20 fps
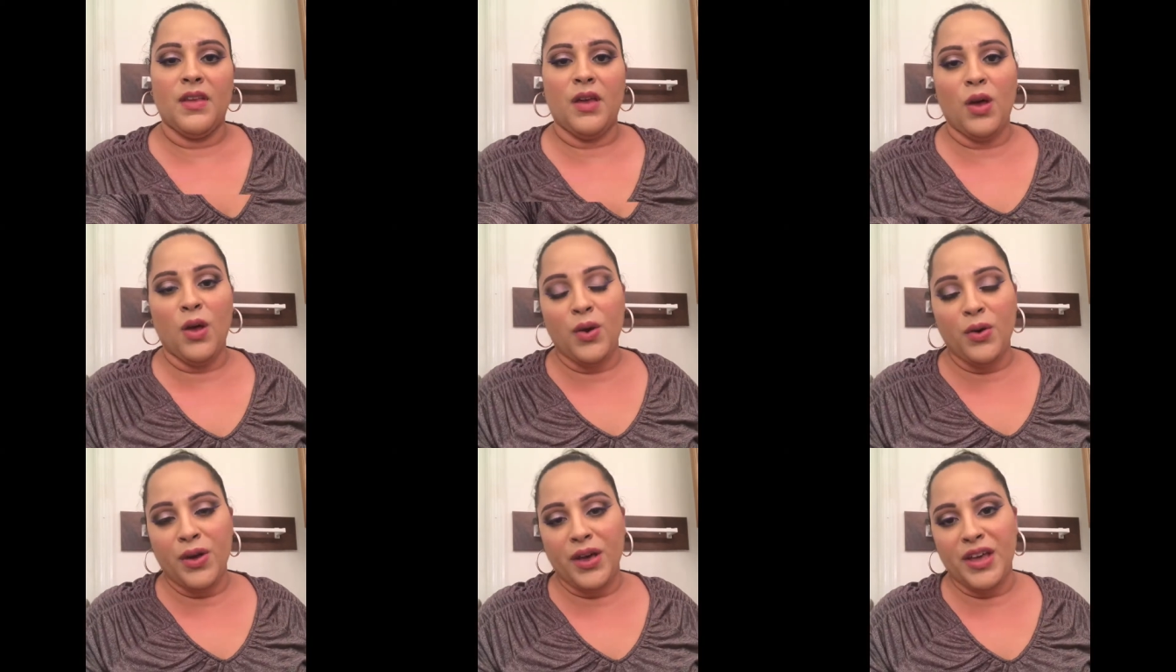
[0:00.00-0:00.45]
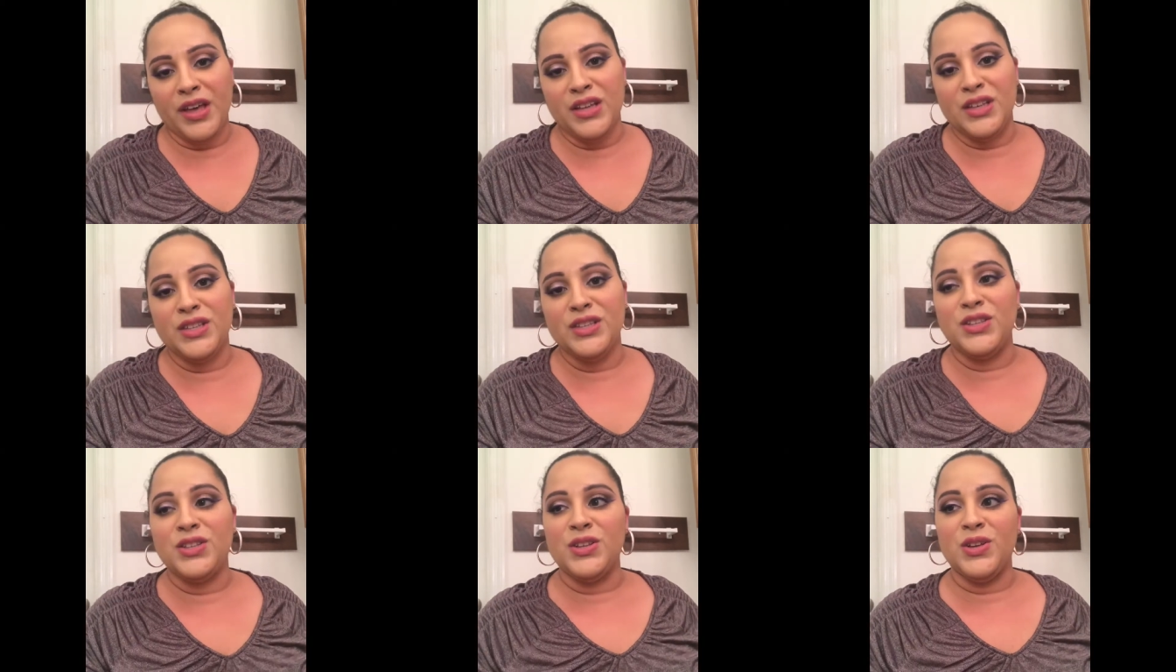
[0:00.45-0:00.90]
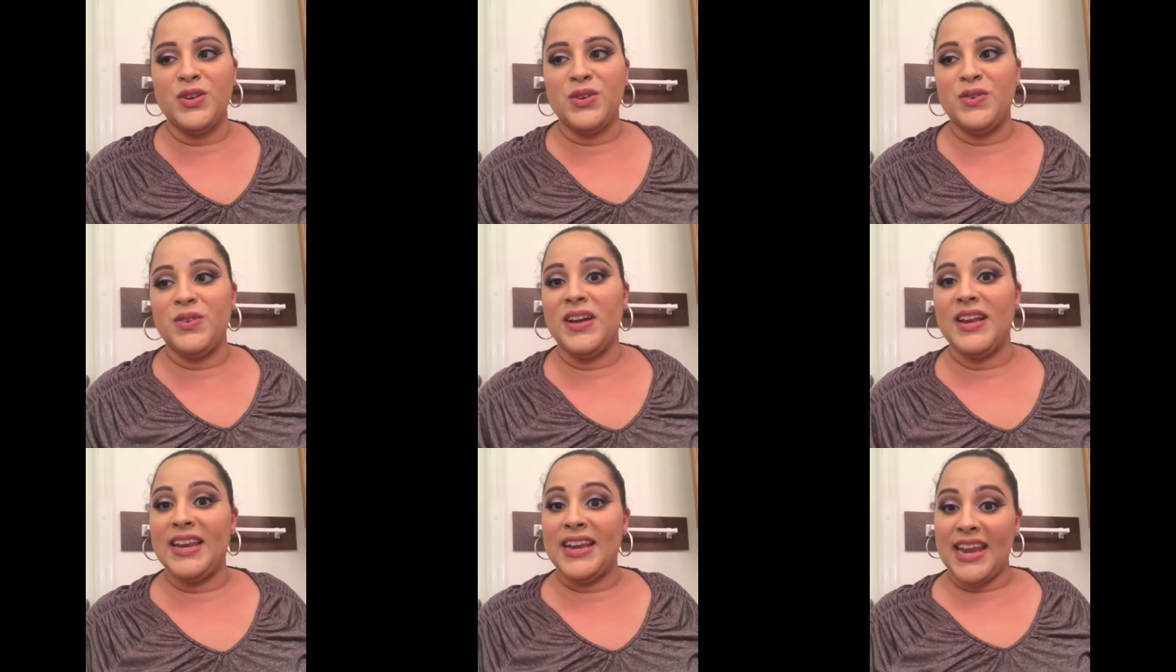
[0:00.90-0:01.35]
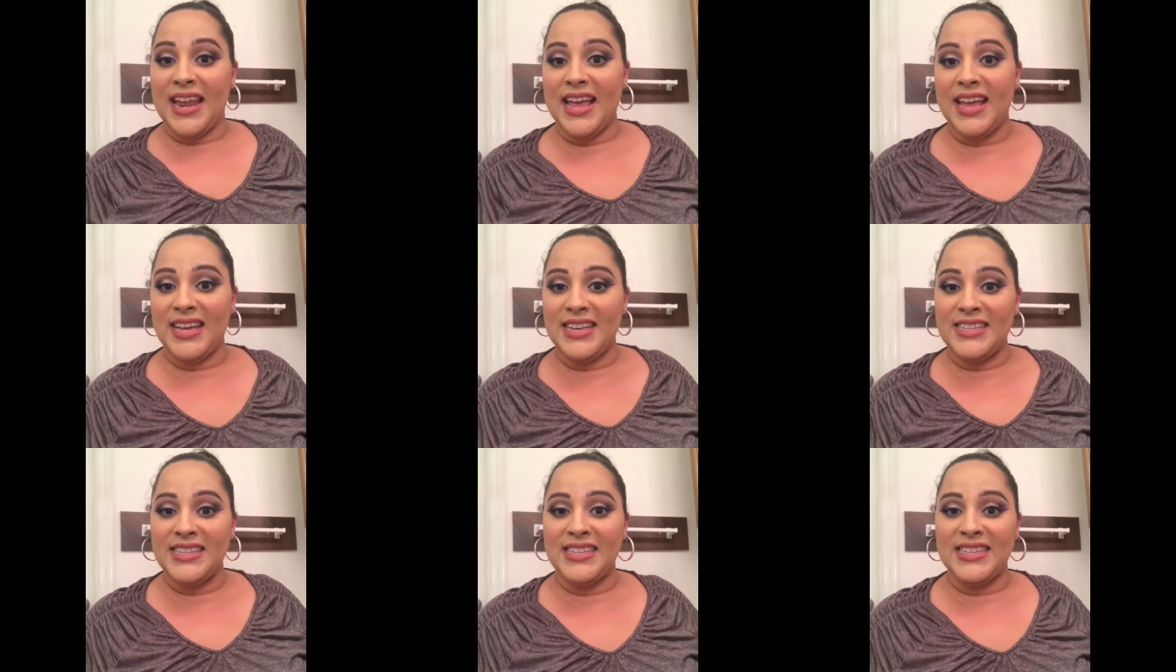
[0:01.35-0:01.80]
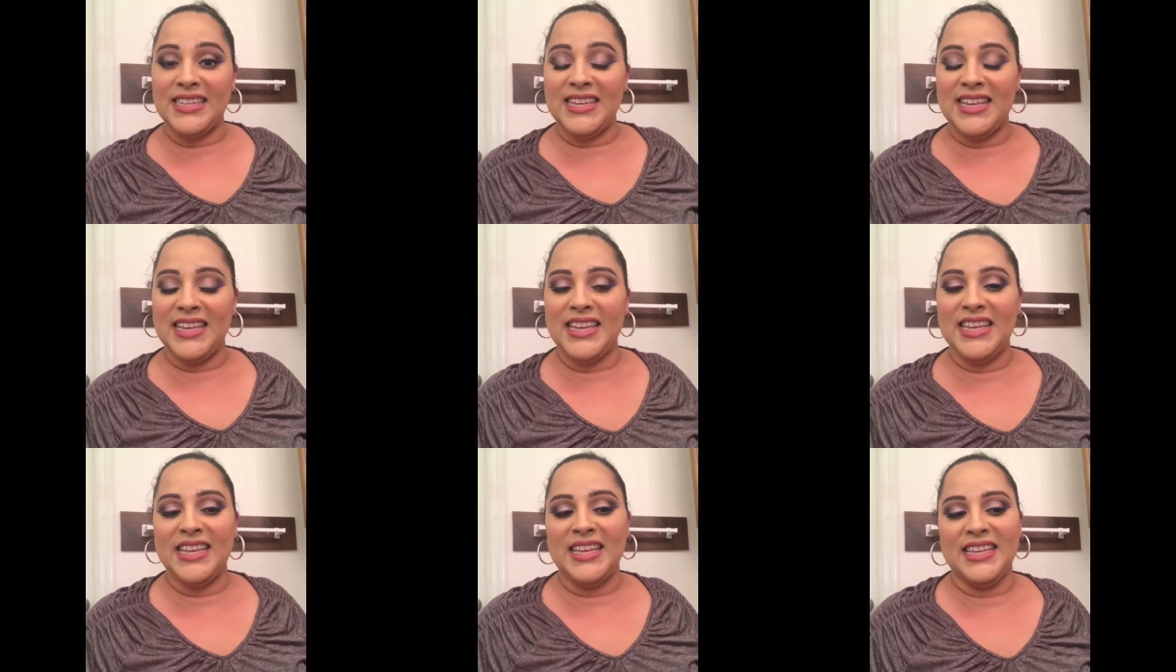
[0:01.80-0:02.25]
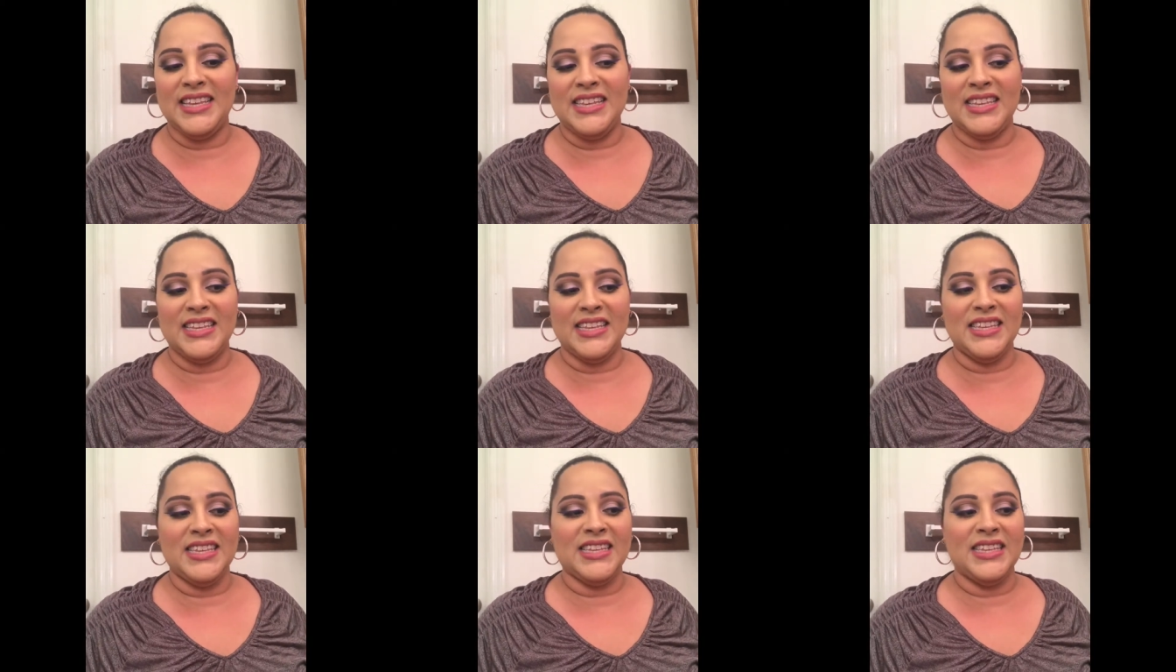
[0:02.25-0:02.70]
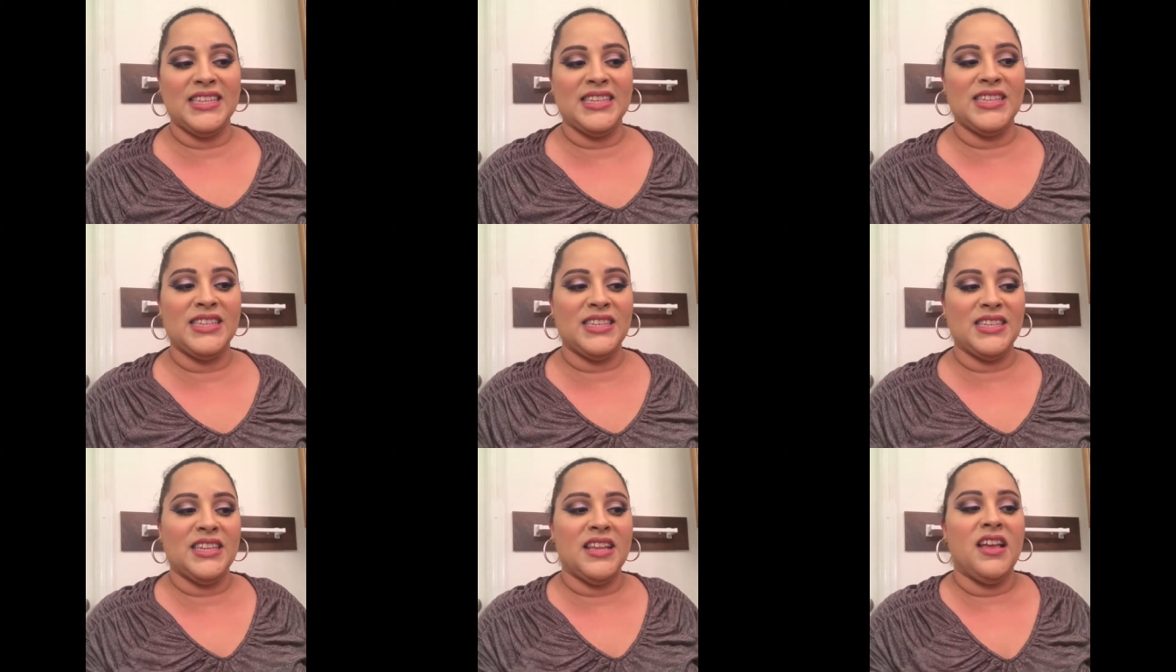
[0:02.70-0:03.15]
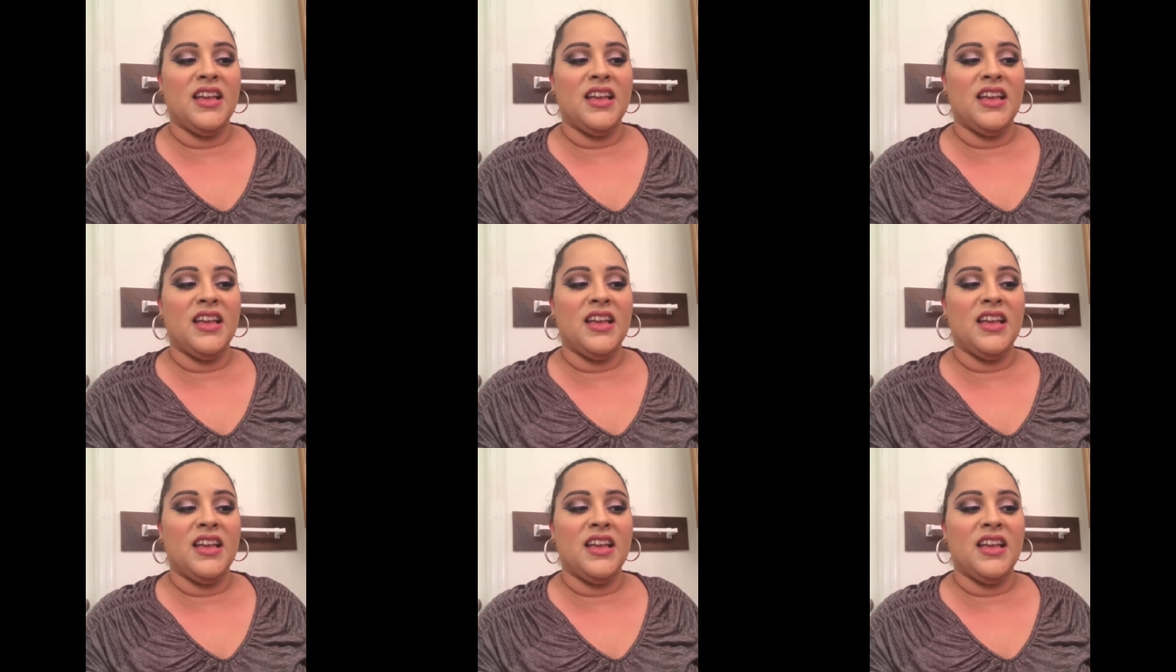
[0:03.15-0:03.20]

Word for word: Okay, so next is